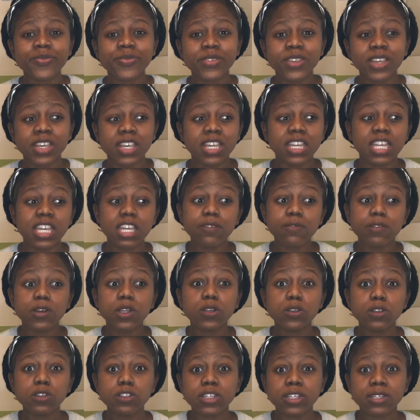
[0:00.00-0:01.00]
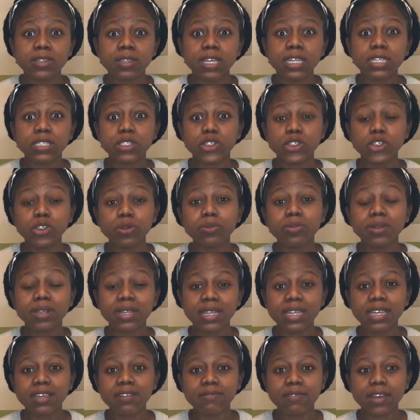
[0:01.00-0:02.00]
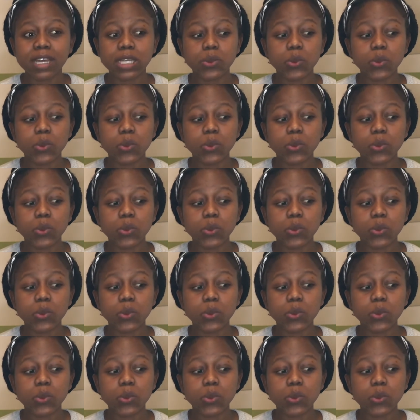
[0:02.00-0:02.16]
in evolution, they do believe that